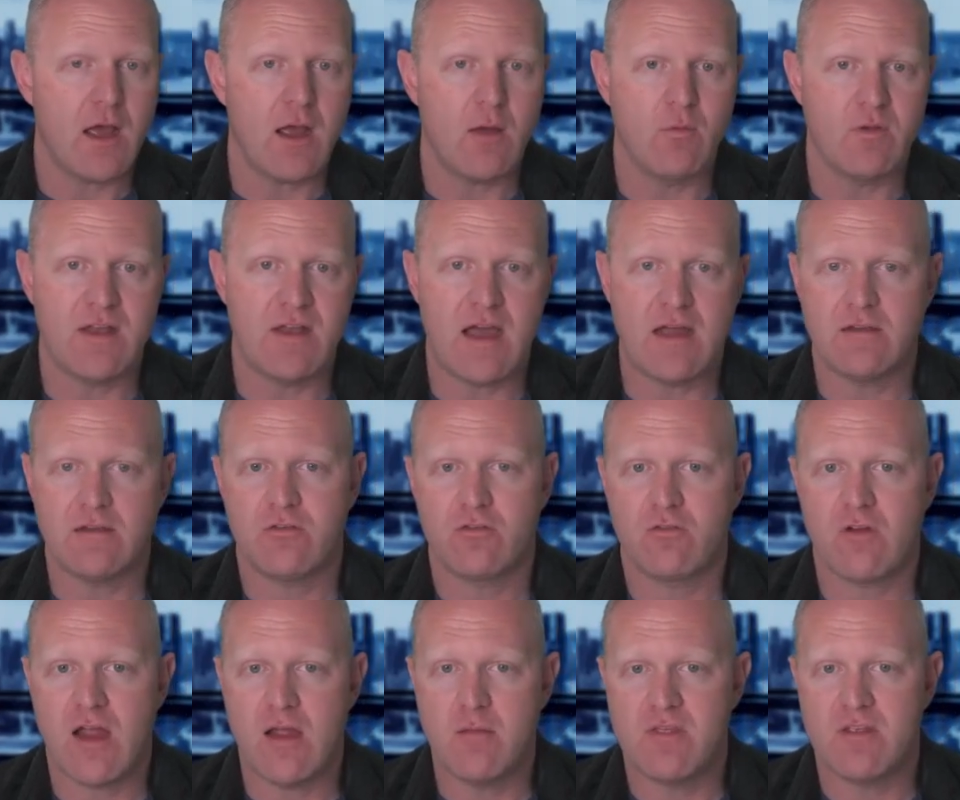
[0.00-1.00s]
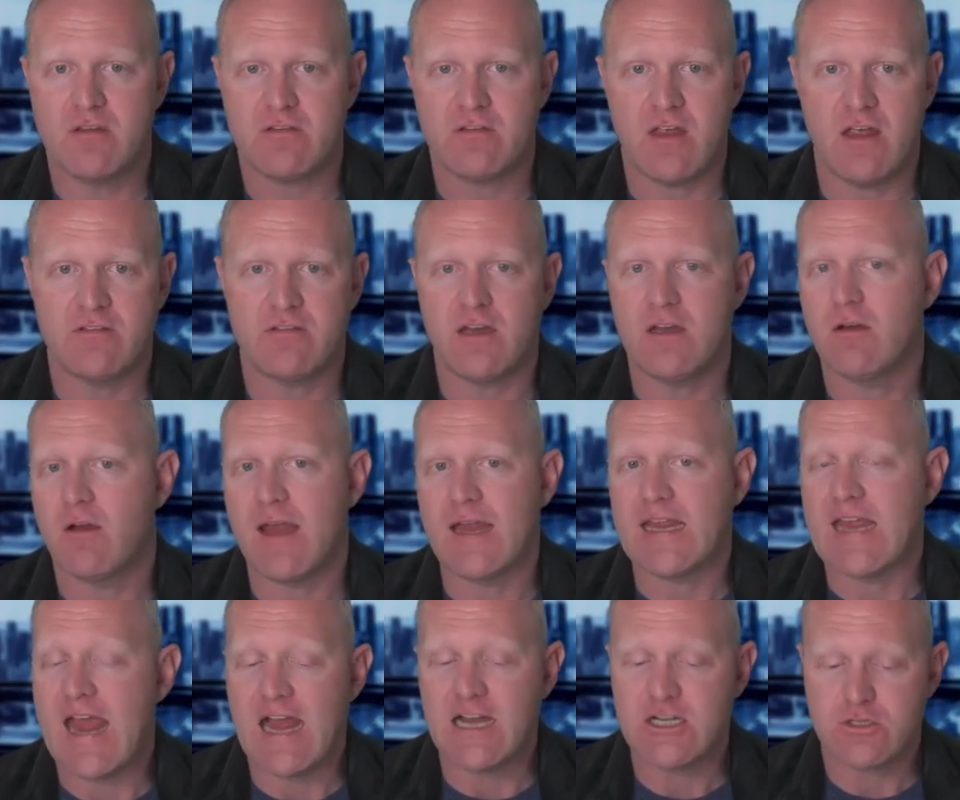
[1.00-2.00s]
I would not describe this as a great
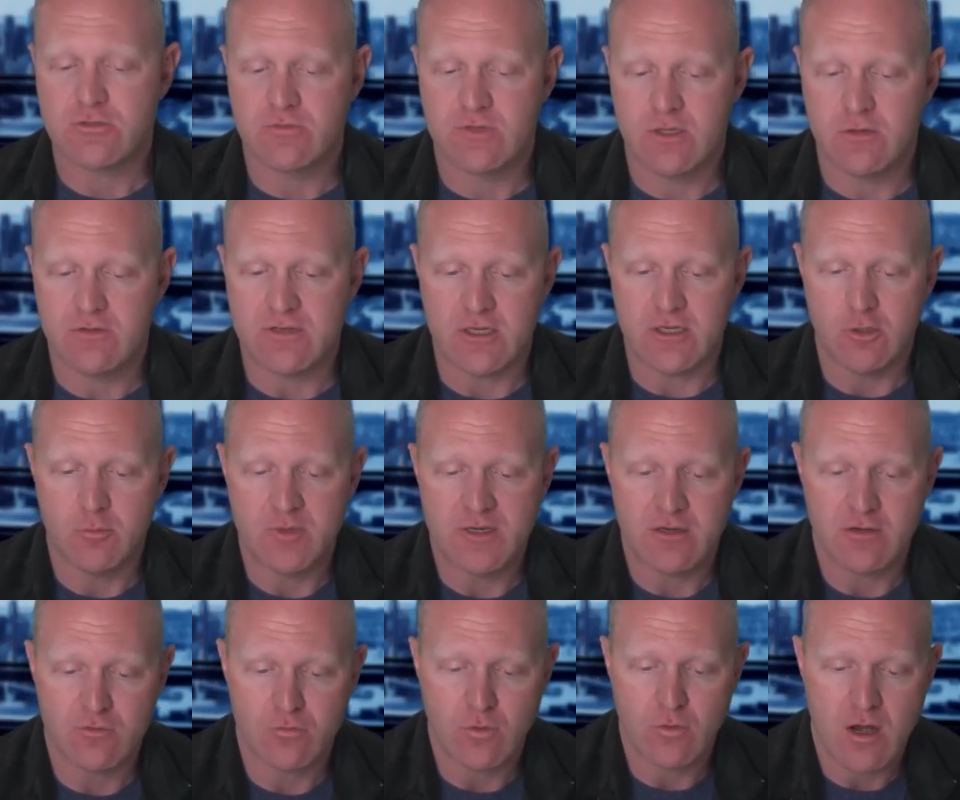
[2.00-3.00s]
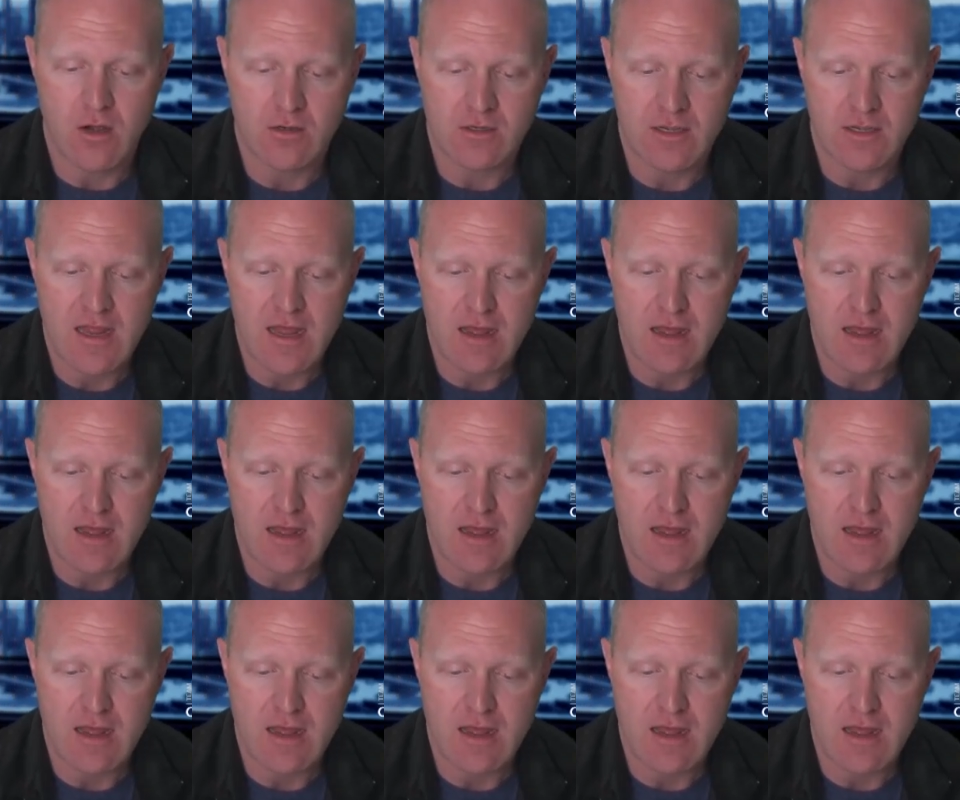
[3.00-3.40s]
cash flow deal because we are going to